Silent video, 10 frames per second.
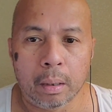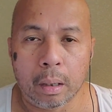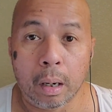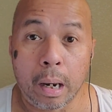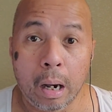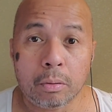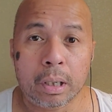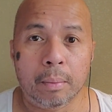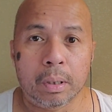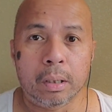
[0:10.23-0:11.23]
Now it's
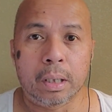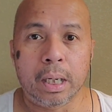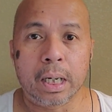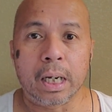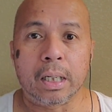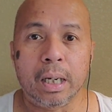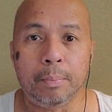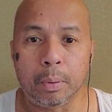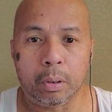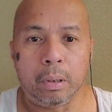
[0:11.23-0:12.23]
time to dig
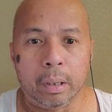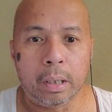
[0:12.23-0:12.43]
deeper